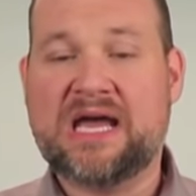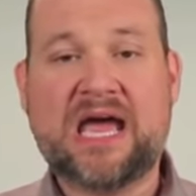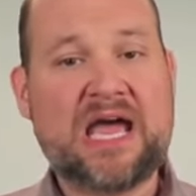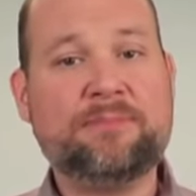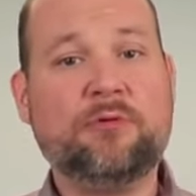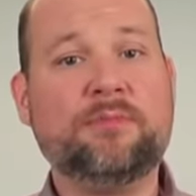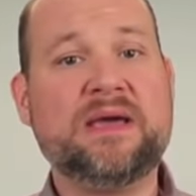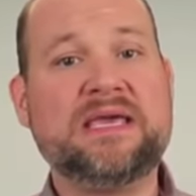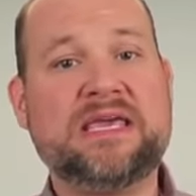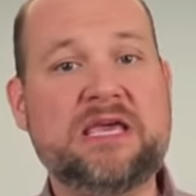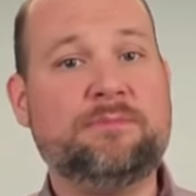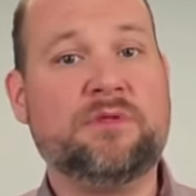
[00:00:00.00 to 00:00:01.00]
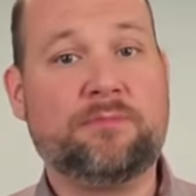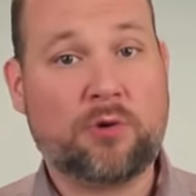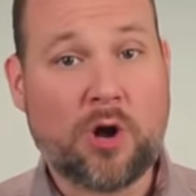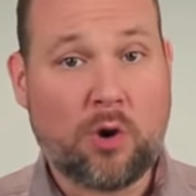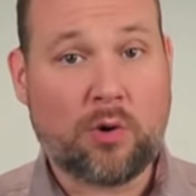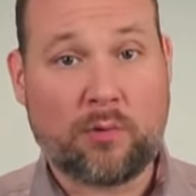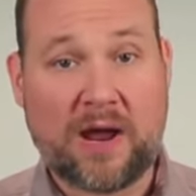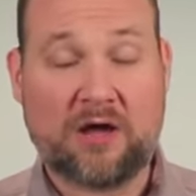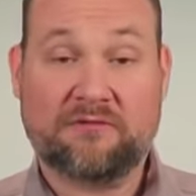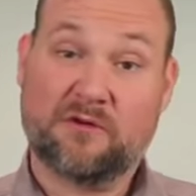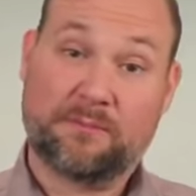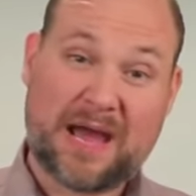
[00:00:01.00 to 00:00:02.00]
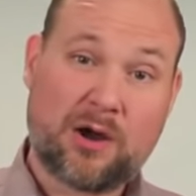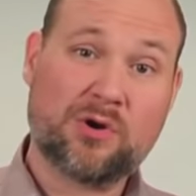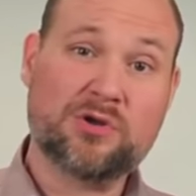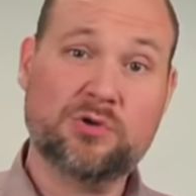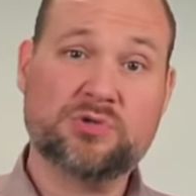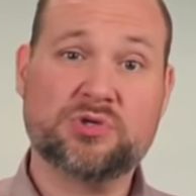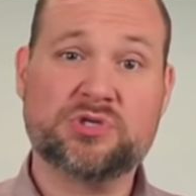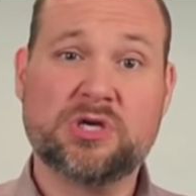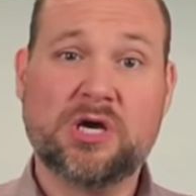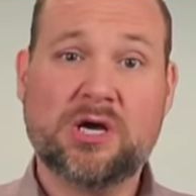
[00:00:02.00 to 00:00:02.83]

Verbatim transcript: Apple may keep the Pro around for power users,